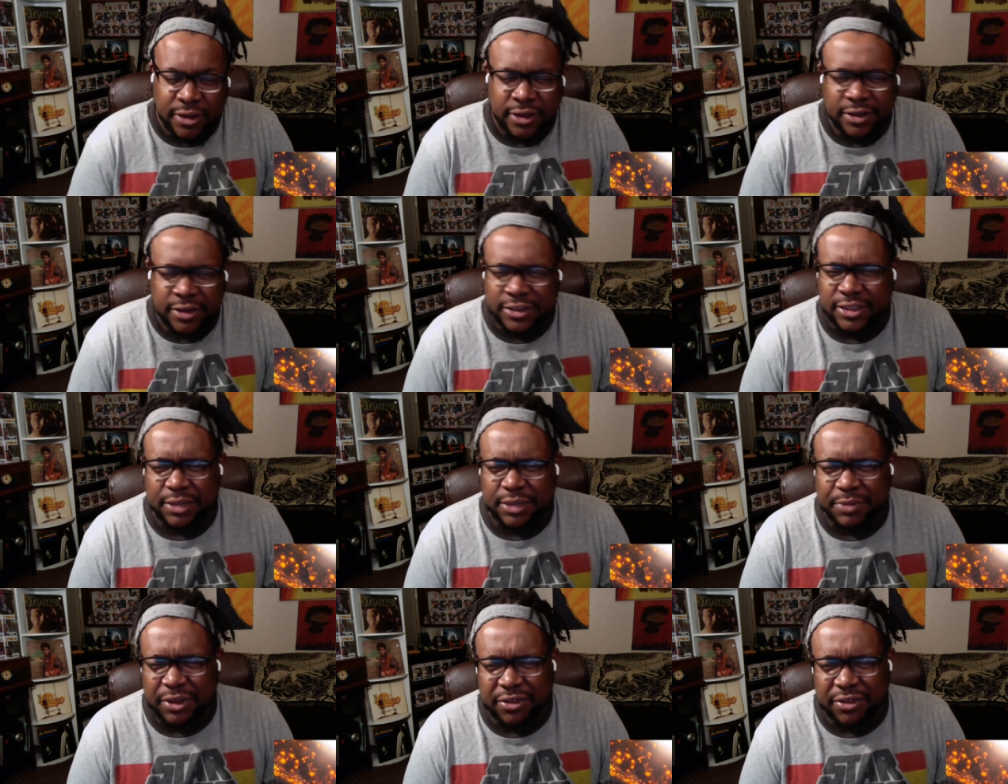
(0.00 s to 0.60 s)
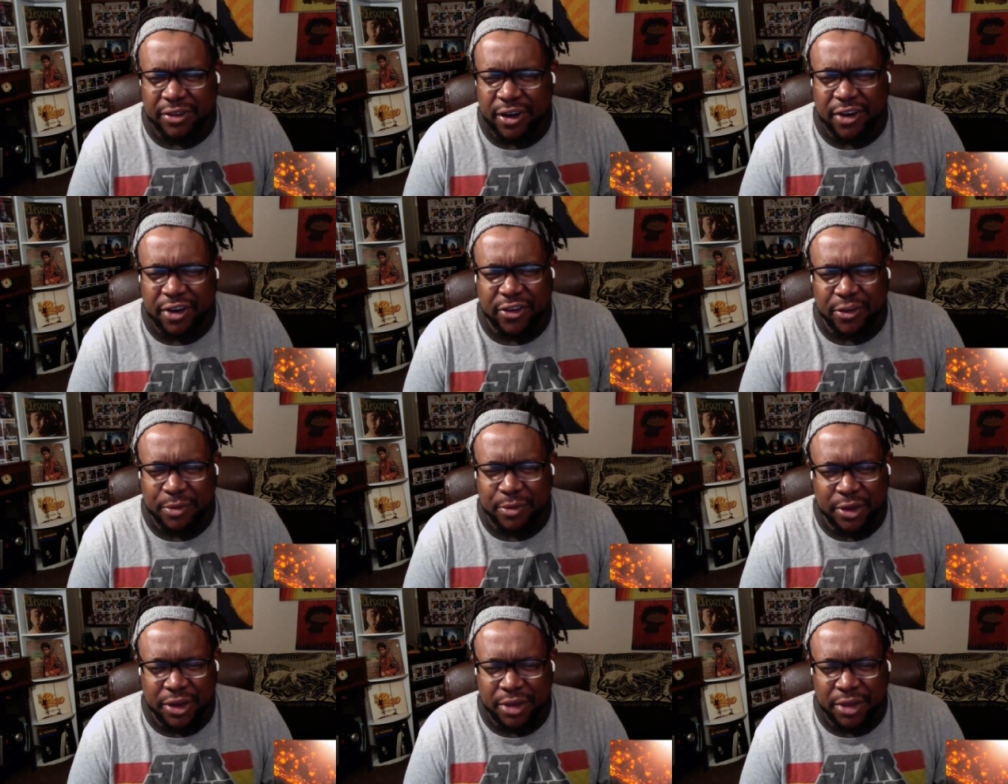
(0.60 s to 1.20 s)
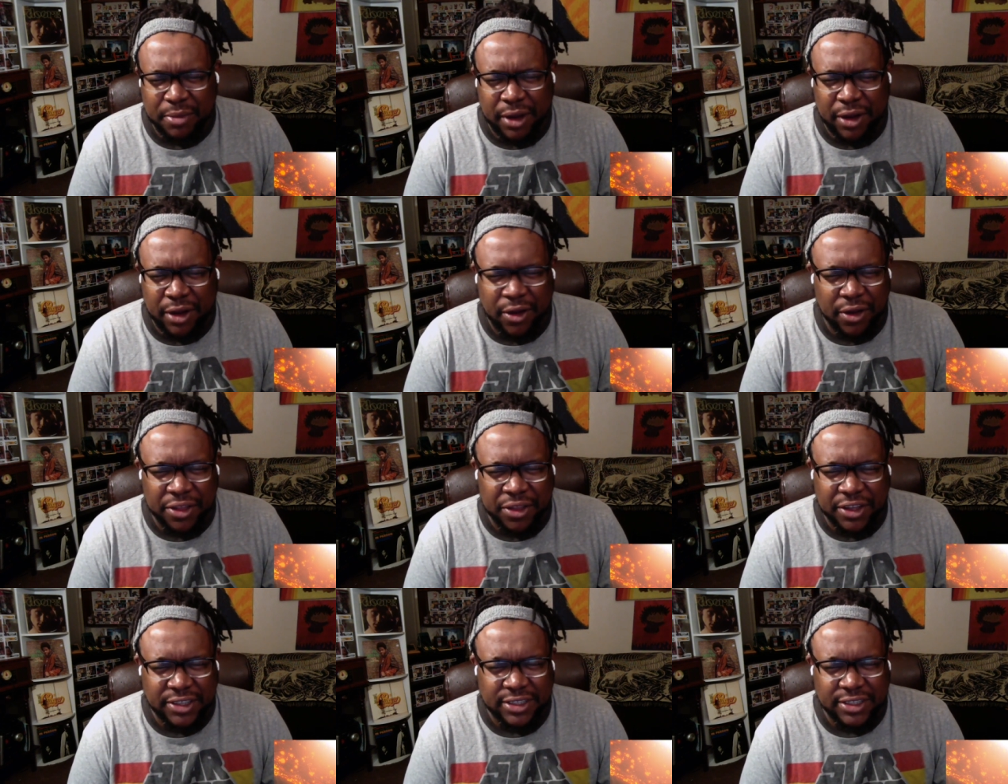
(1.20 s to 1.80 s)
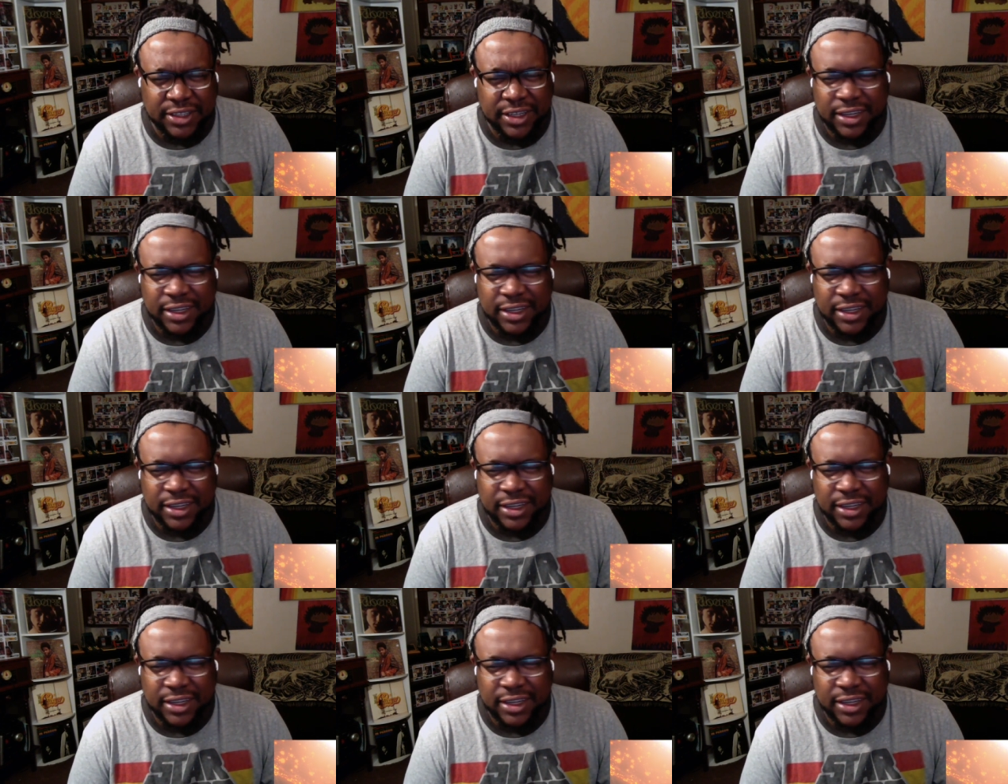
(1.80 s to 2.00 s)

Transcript: Something very familiar about all this.